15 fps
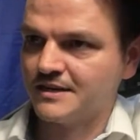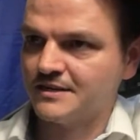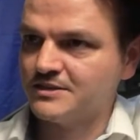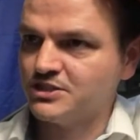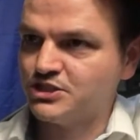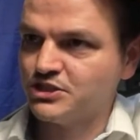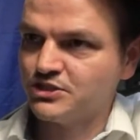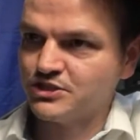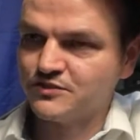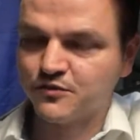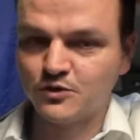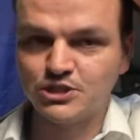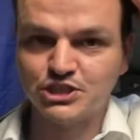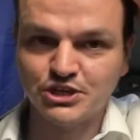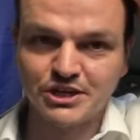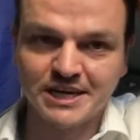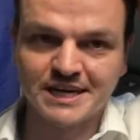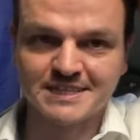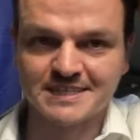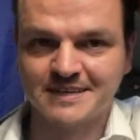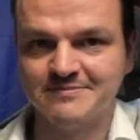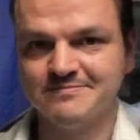Jews for
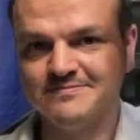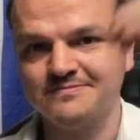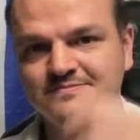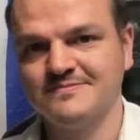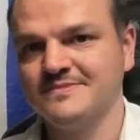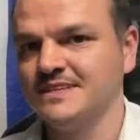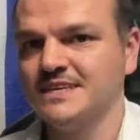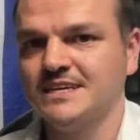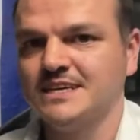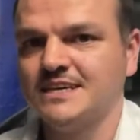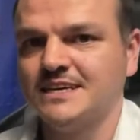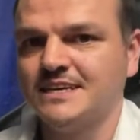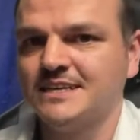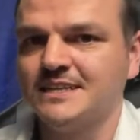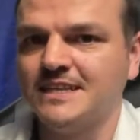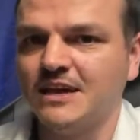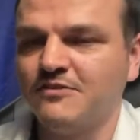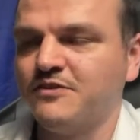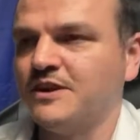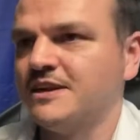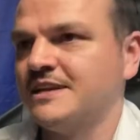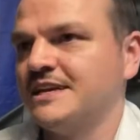Judaism.
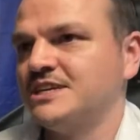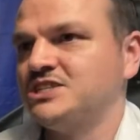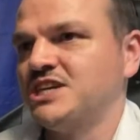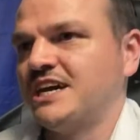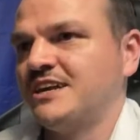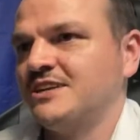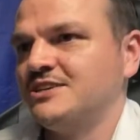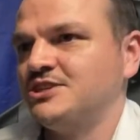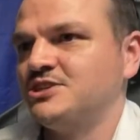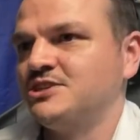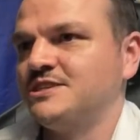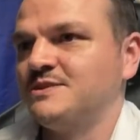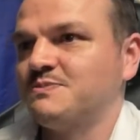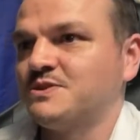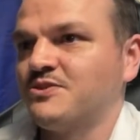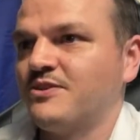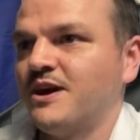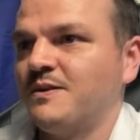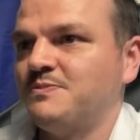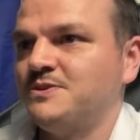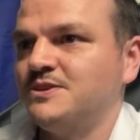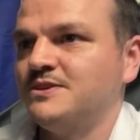Definitely a channel you should
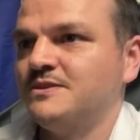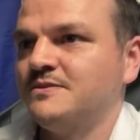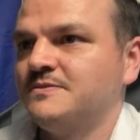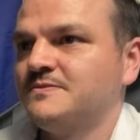subscribe to.